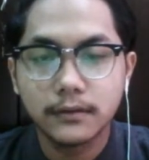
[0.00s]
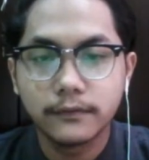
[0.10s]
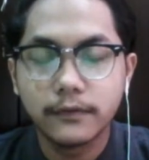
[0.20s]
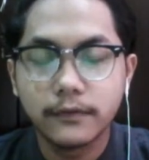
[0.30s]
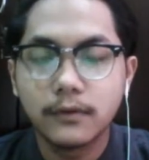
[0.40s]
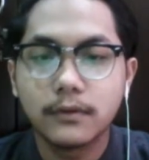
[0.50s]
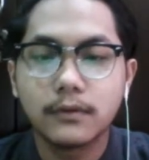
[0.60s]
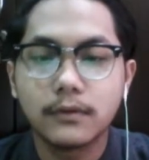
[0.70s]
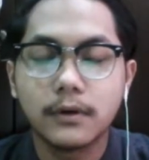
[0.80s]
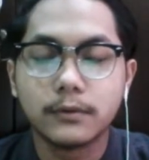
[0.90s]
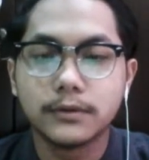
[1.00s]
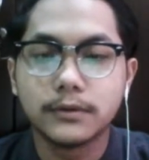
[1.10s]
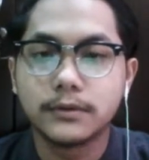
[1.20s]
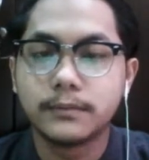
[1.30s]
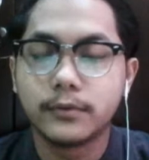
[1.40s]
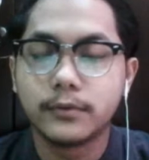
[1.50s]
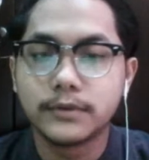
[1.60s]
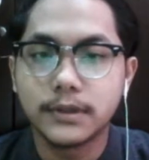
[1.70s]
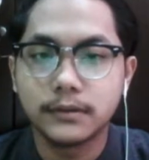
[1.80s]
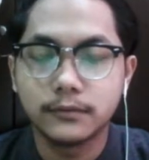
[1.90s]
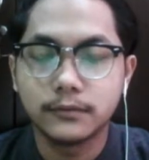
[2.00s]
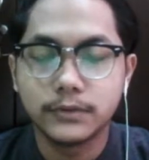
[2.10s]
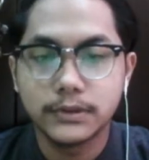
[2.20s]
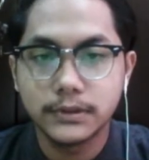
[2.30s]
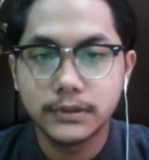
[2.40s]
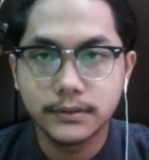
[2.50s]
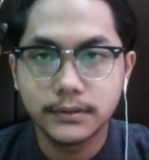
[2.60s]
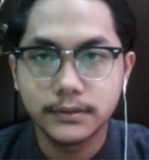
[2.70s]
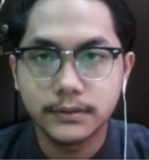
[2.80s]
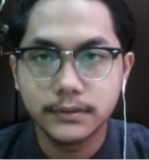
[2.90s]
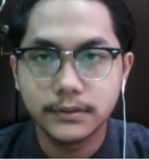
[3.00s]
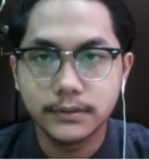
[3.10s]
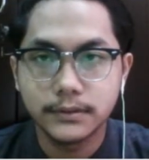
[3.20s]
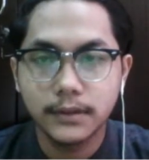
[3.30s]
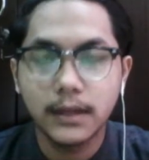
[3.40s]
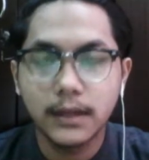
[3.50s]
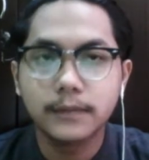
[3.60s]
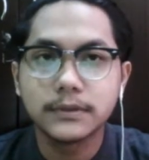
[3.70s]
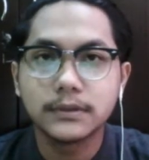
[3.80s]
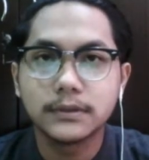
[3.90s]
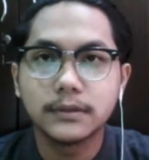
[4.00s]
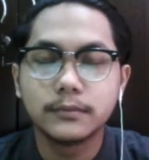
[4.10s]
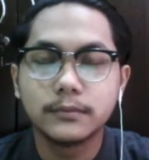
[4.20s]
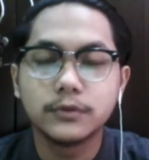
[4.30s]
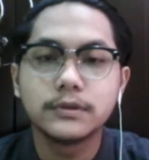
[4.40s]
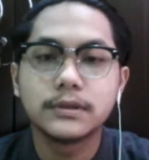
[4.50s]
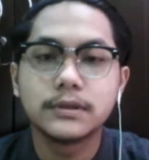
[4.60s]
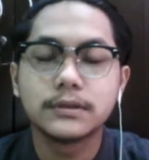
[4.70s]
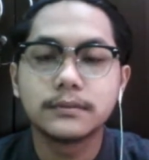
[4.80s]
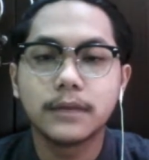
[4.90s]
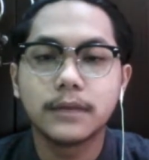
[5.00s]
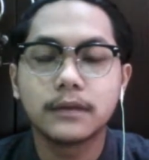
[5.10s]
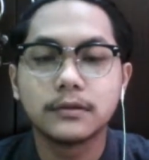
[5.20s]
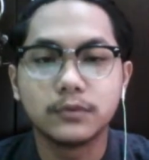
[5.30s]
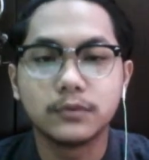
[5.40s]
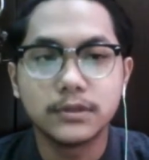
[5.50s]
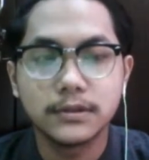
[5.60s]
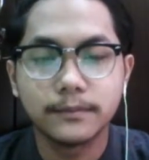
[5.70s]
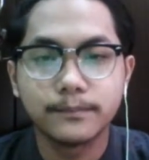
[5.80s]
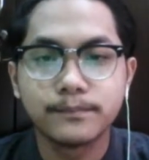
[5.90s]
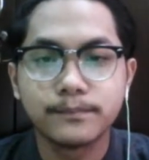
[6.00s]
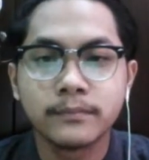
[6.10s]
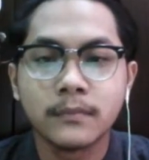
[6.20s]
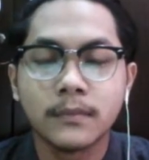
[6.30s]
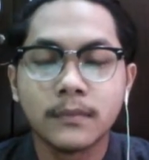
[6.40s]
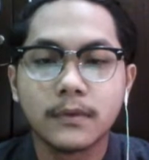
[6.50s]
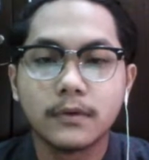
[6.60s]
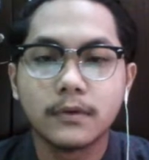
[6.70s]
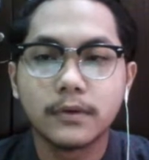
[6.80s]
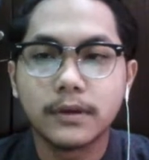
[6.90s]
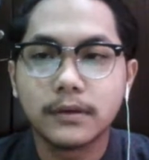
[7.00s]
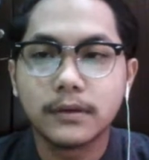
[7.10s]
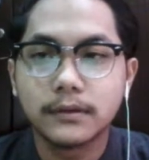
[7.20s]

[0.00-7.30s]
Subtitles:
for our project, which is the alarm system using the magnetic switch. Okay,